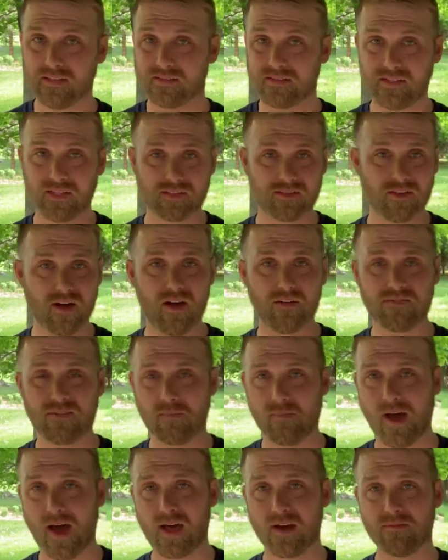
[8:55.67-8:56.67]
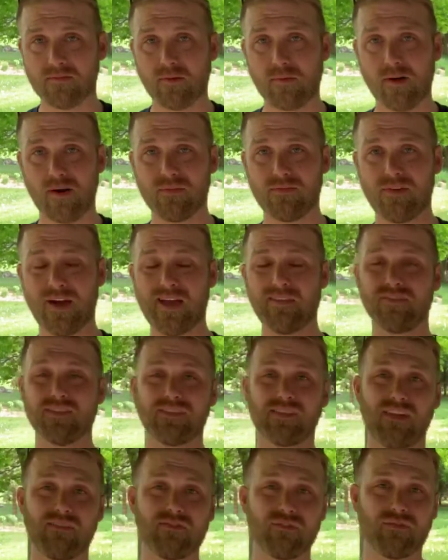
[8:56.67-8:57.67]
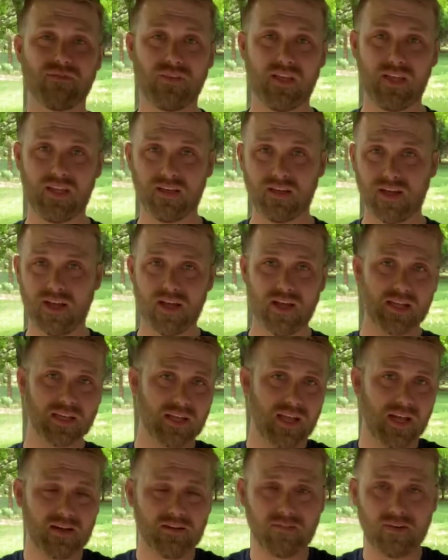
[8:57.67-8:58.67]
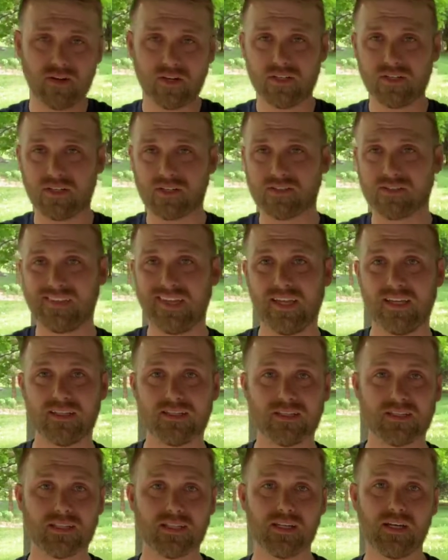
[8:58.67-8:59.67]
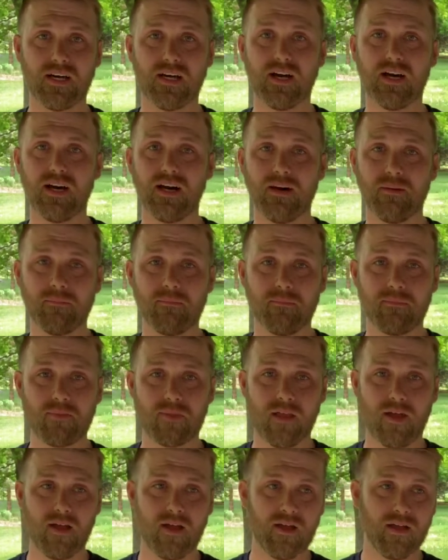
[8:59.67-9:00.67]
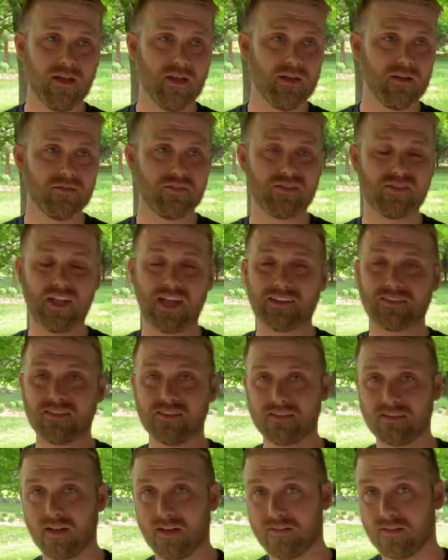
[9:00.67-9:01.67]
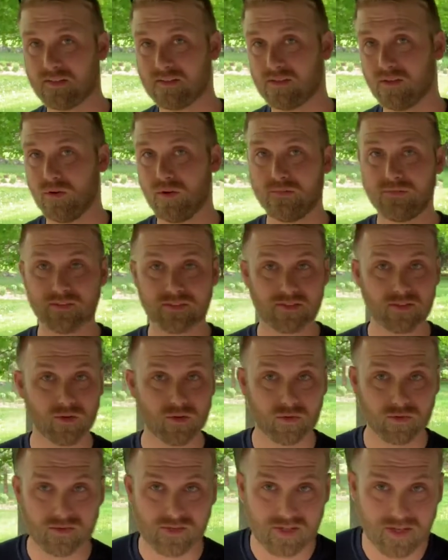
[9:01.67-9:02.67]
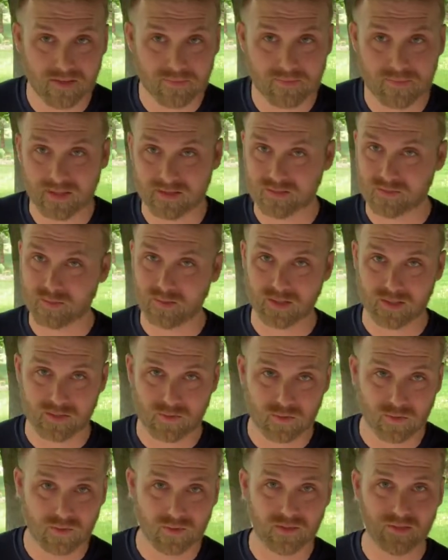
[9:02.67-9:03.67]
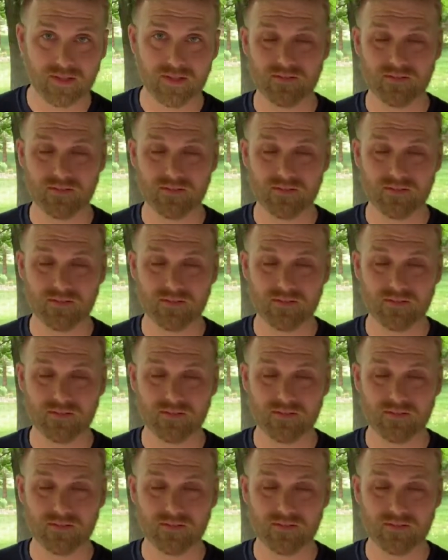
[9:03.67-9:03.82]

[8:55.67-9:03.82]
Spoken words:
Sticks off the bottom about 5 to 7 feet, kind of very distinct sections of it. So if it's an old ship, that's really cool.